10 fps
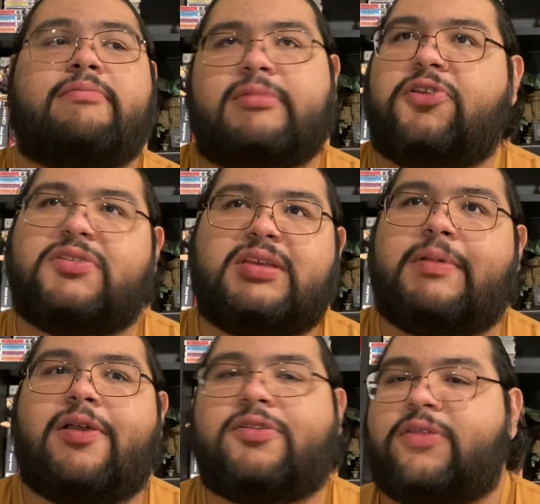They're the same
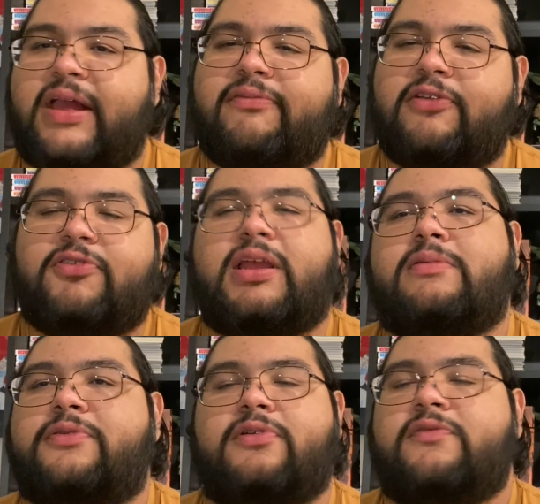character. They have different
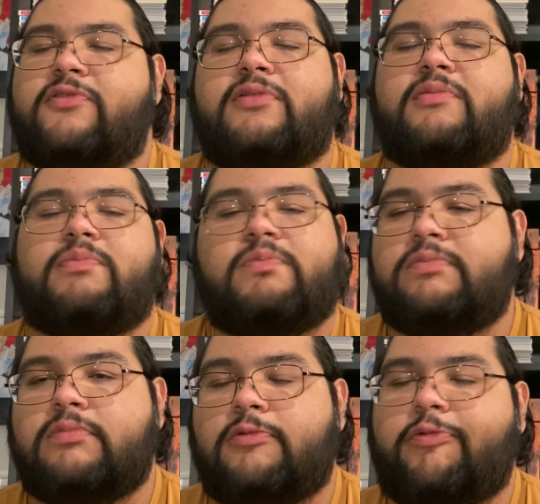names for
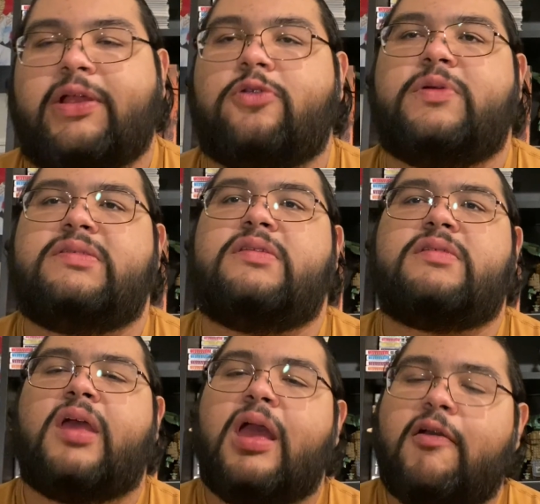weird reasons.
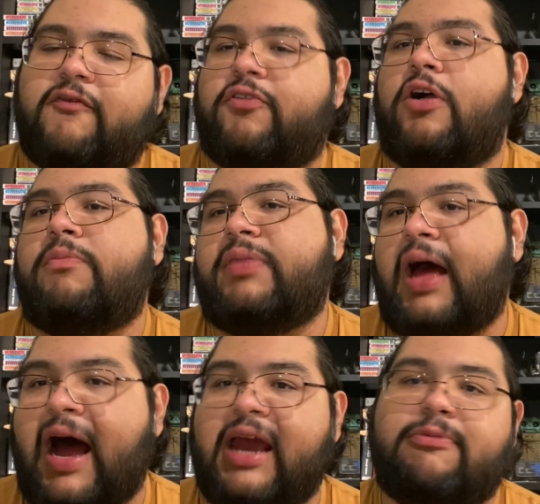From the
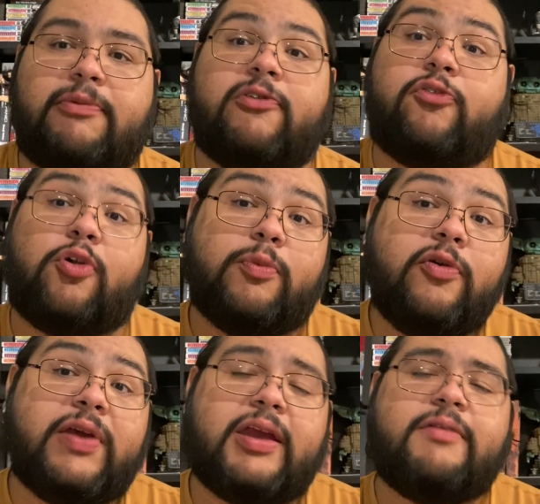I Am Number 4
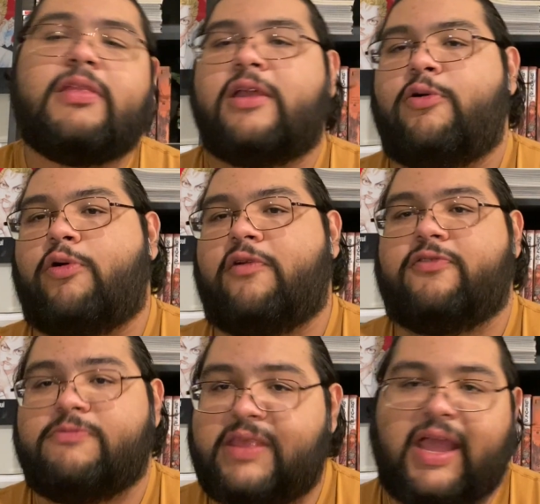movie or
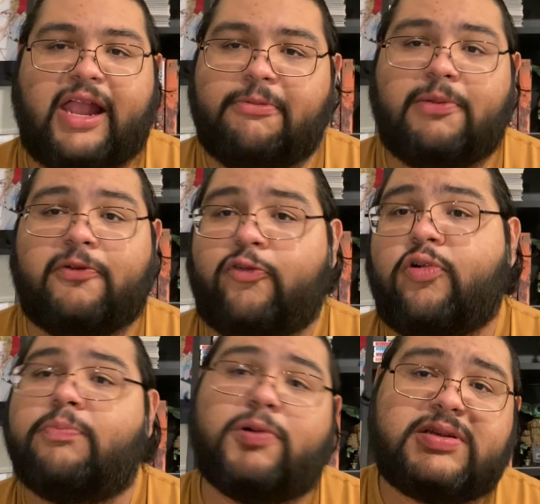from the I Am Number 4
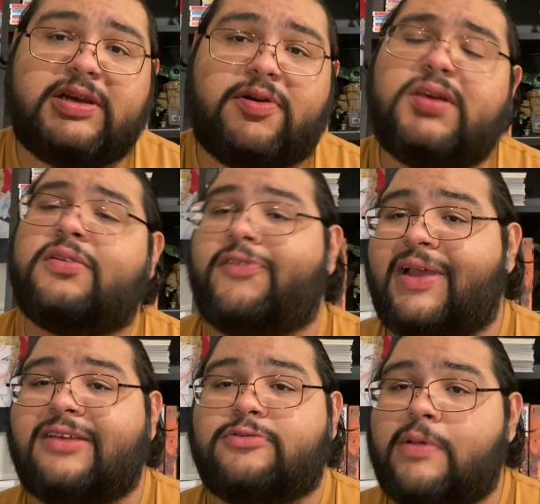book series, if you
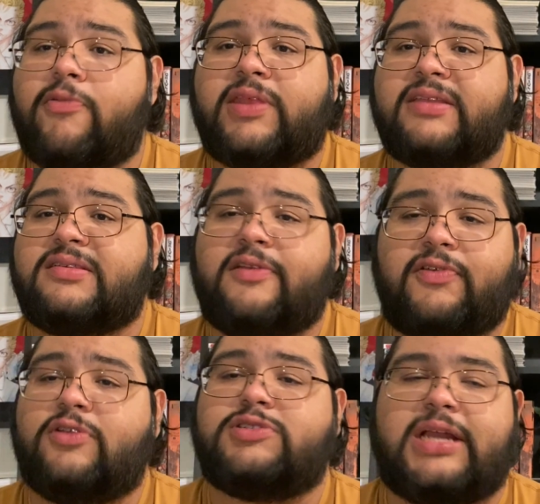guys remember that stuff.
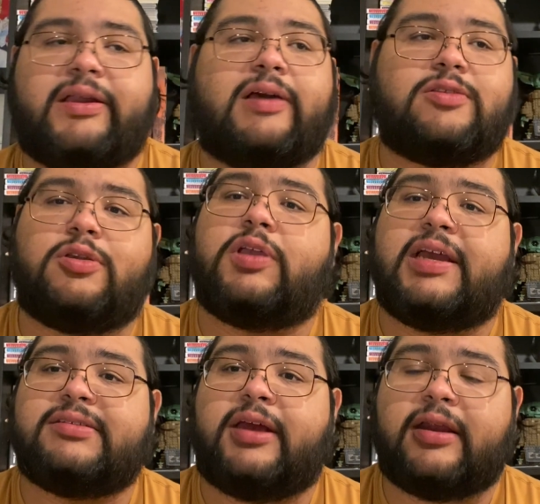You know, shout out to you
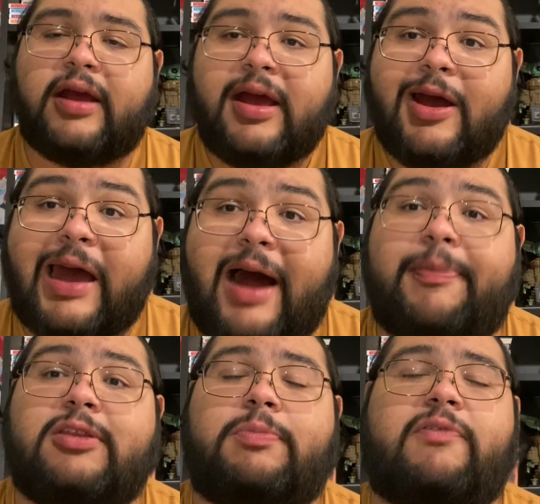guys that
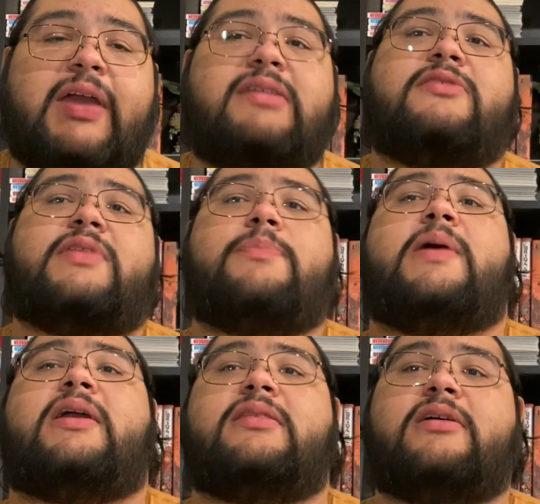happened to be fans of that
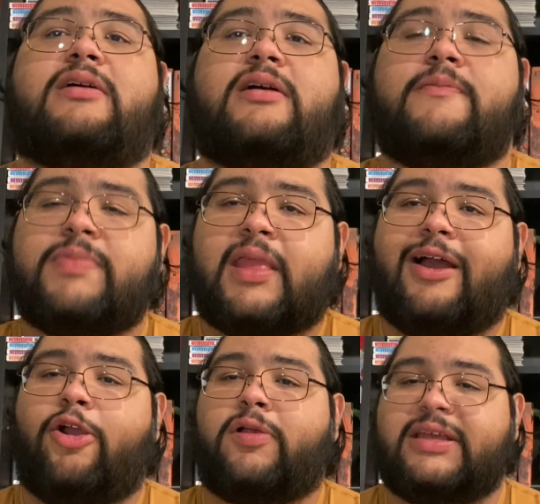back in the
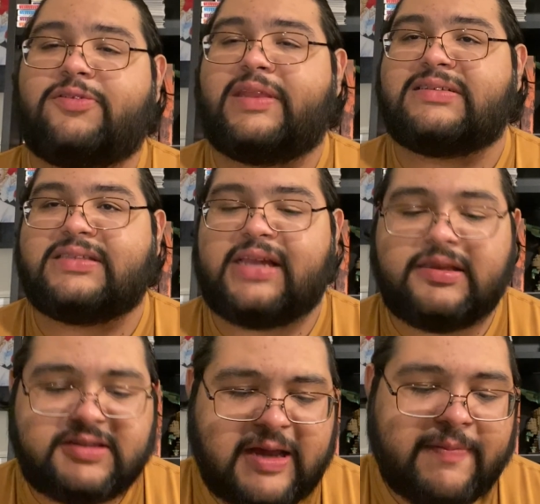early
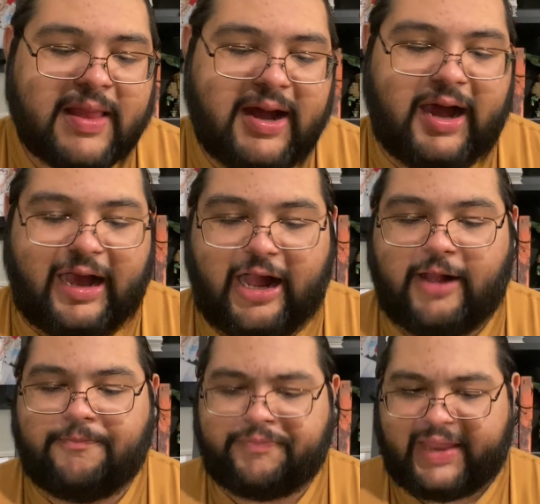2010s.
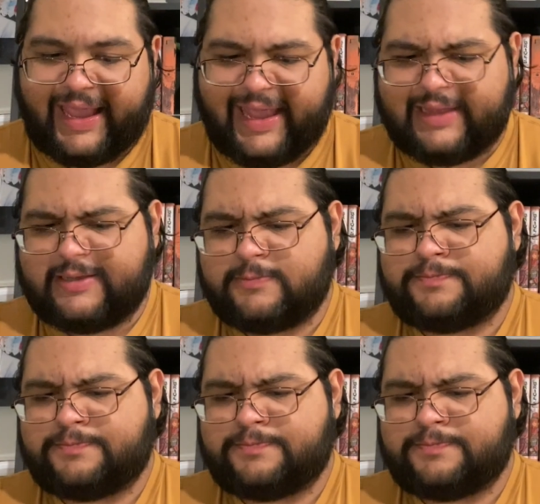And